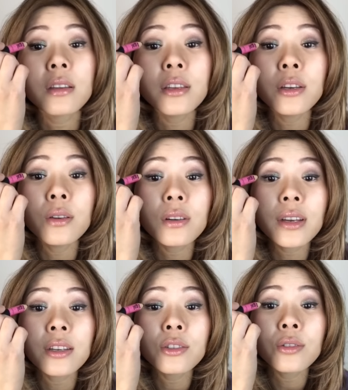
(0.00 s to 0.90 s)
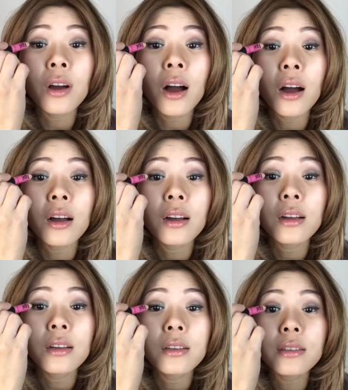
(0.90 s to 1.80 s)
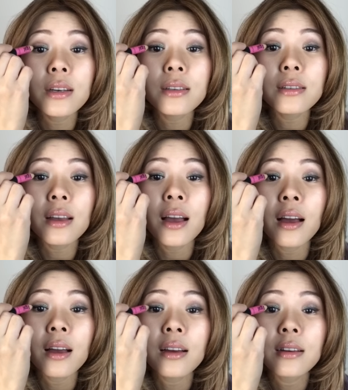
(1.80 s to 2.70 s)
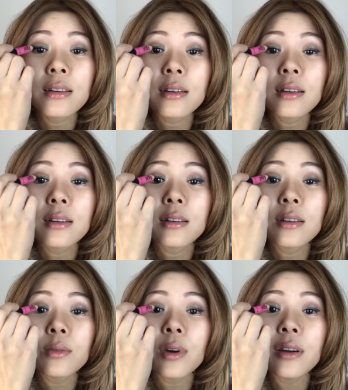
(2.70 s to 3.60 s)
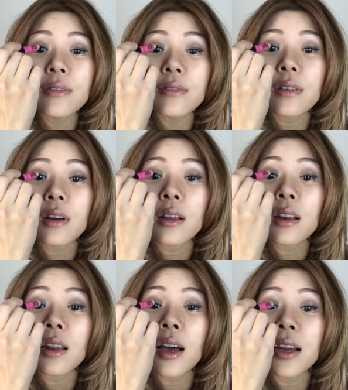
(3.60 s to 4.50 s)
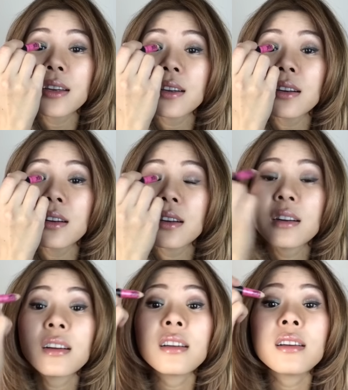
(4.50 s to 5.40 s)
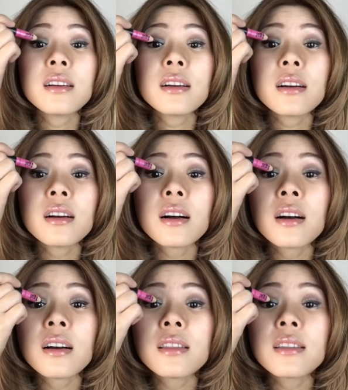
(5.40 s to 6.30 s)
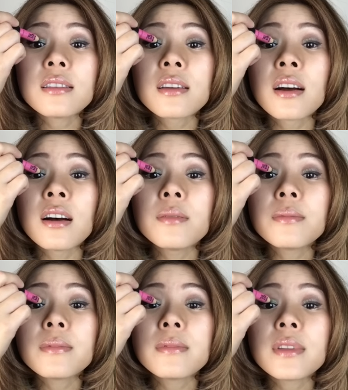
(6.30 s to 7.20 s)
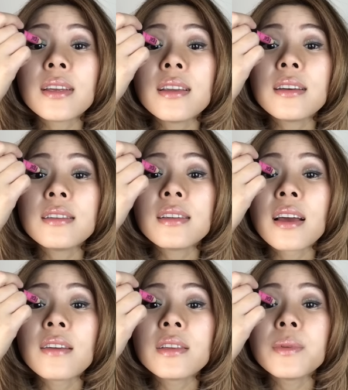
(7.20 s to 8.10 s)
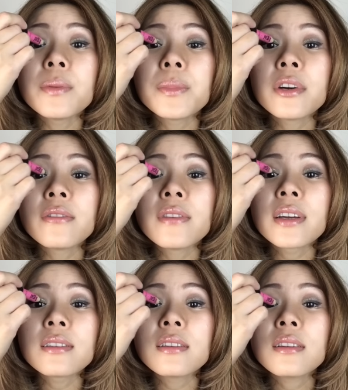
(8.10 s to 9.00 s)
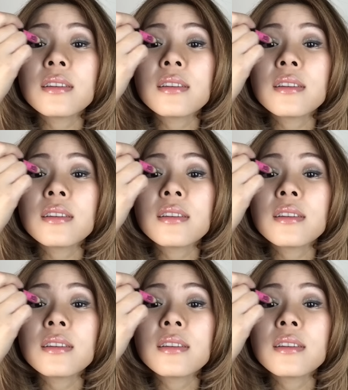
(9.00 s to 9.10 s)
you can draw just a rough liner on the top. It doesn't have to be perfect